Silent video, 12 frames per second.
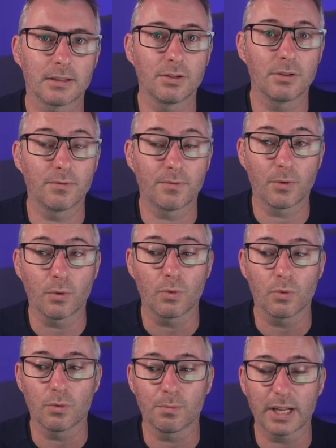
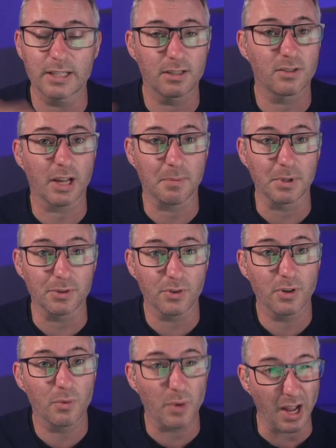for places like
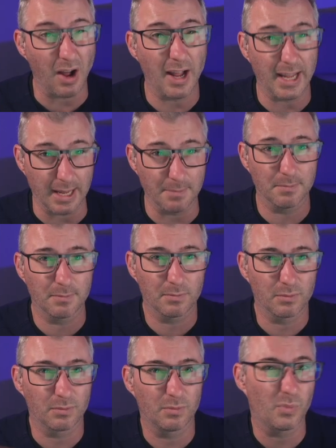Mildura, where I am,
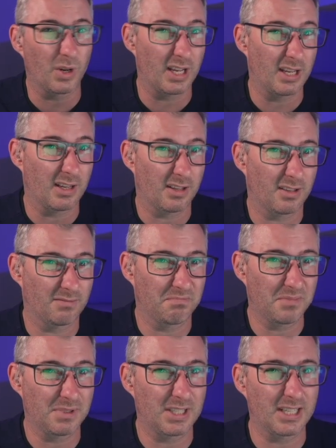we're
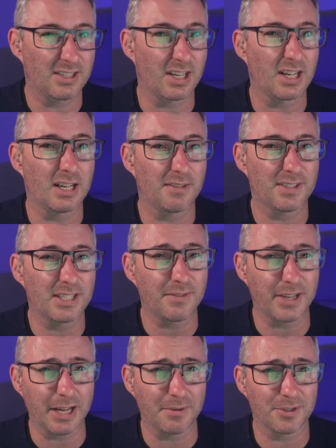6.5,
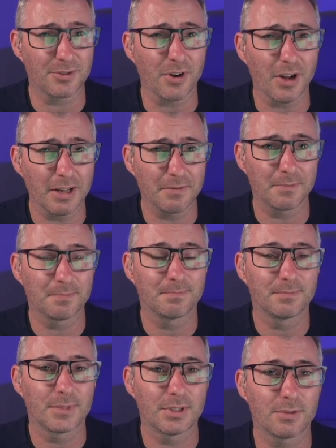7 hours drive
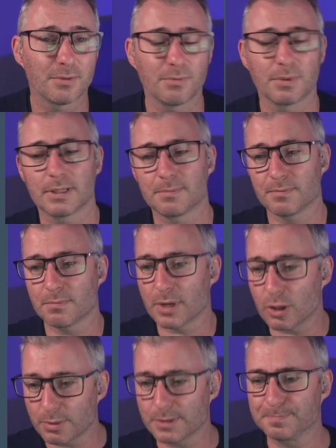to
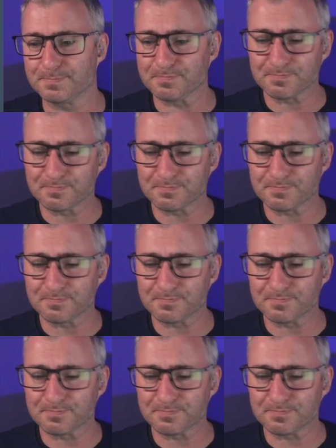Melbourne.